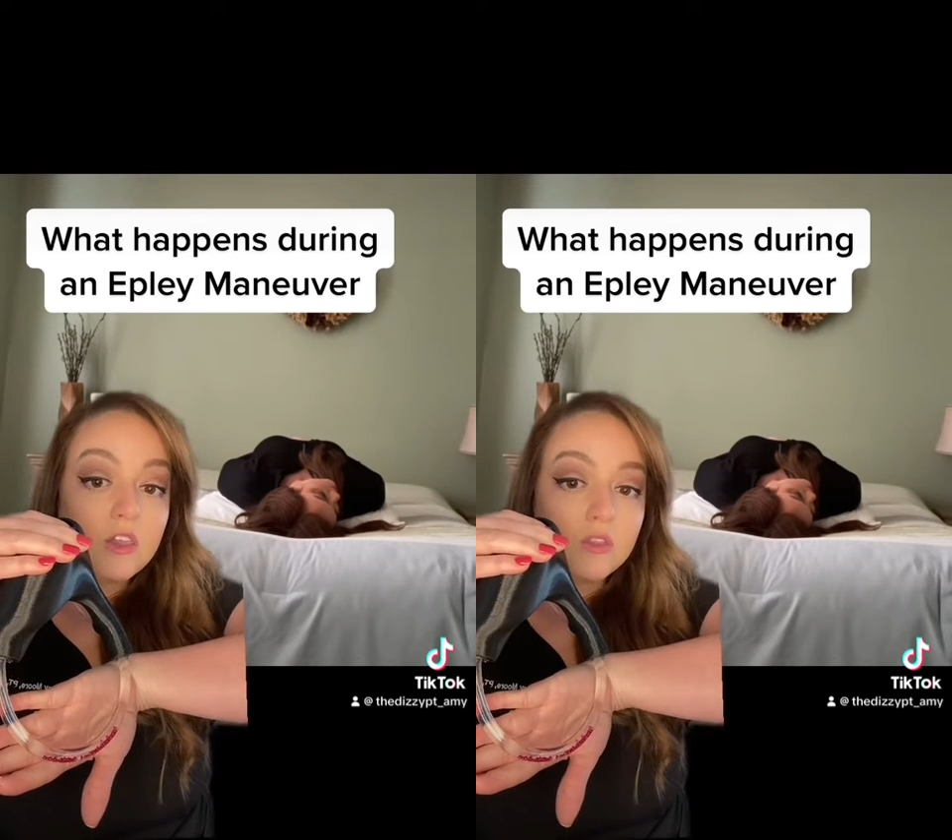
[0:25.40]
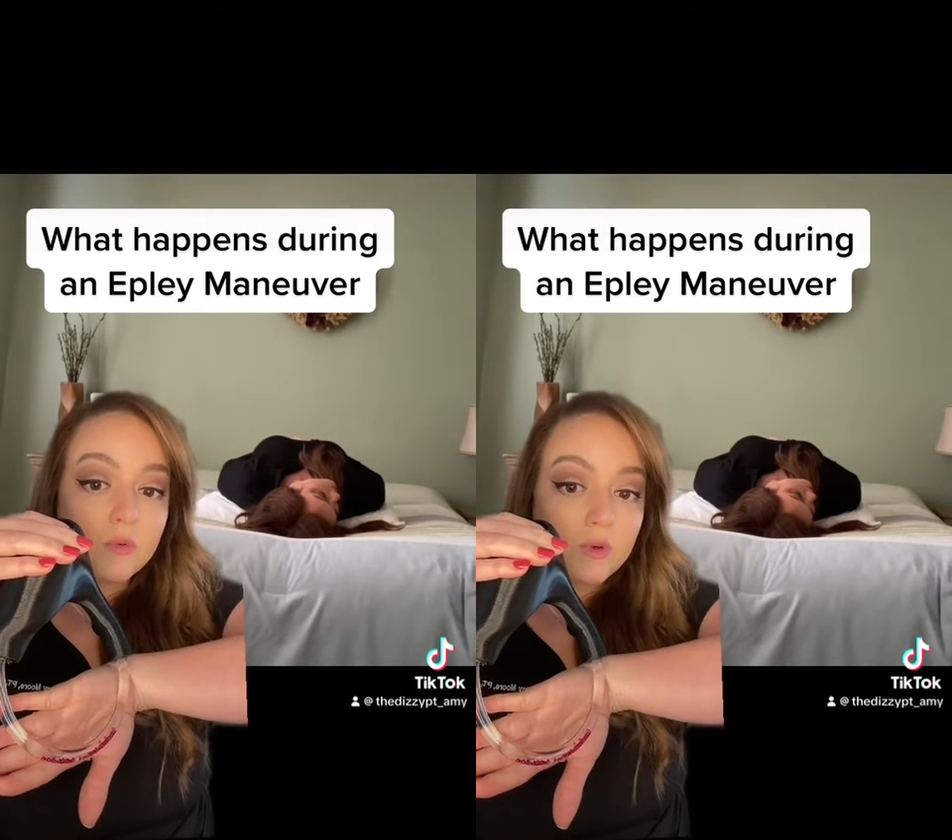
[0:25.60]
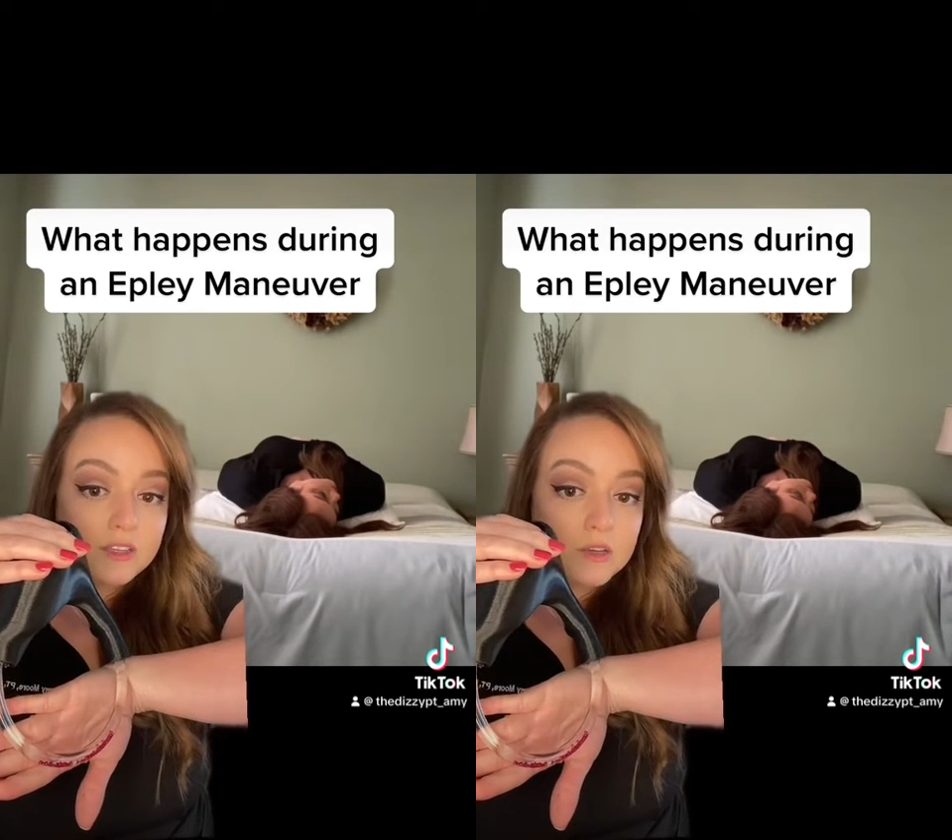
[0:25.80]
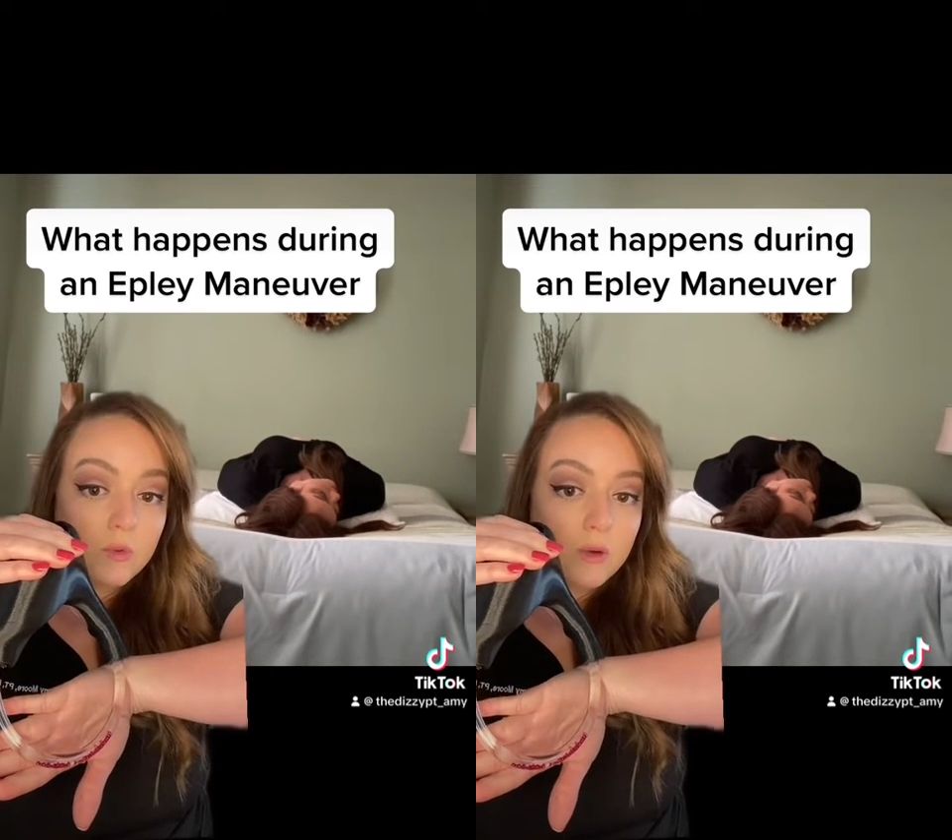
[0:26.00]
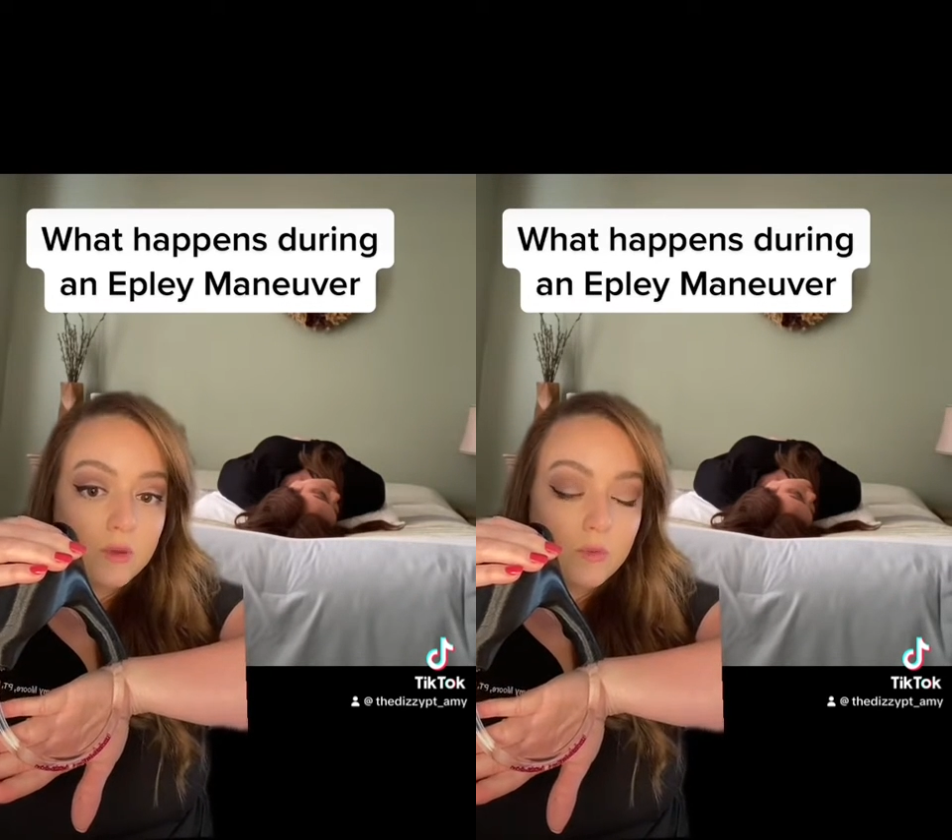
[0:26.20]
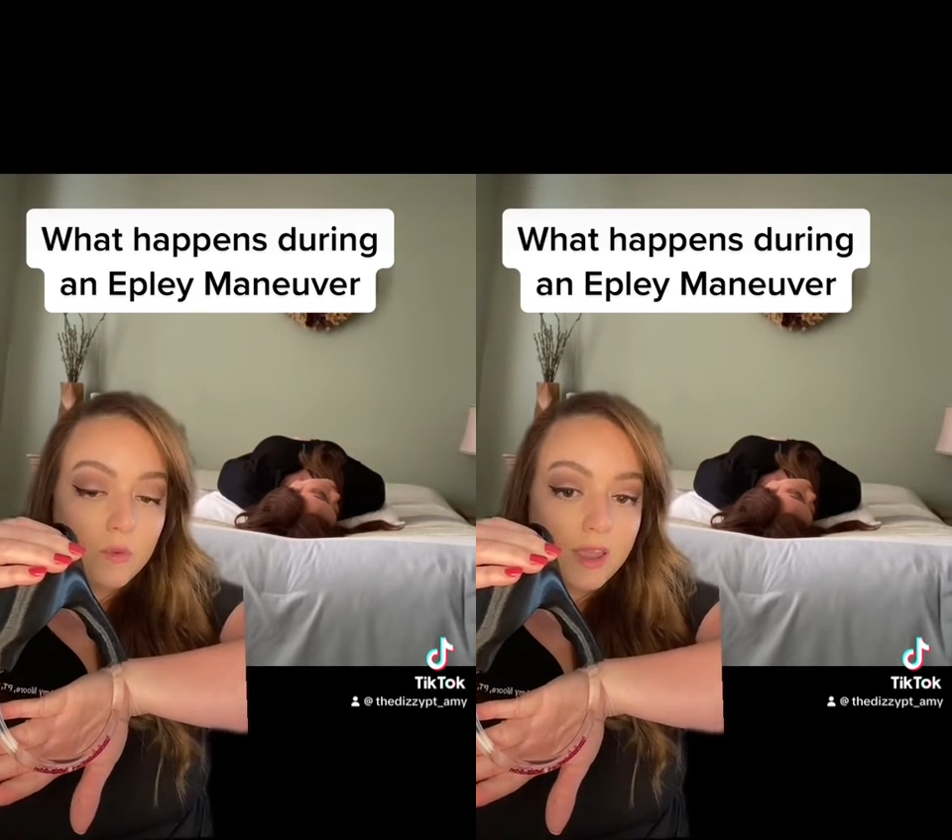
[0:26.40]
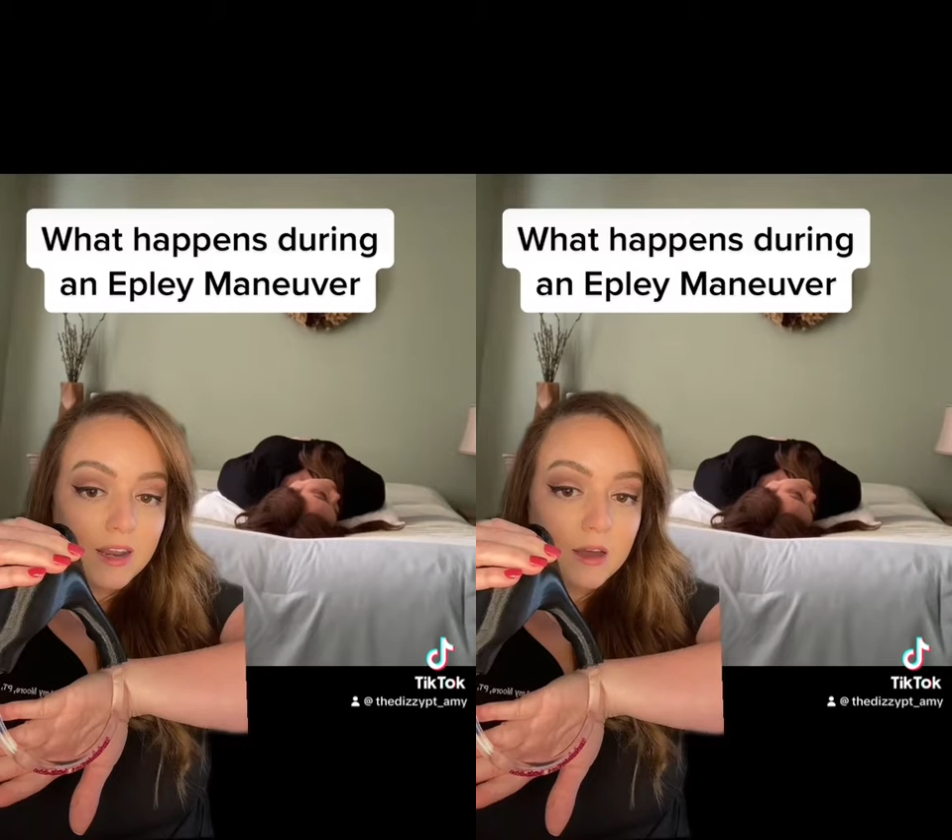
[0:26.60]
The reason why we wait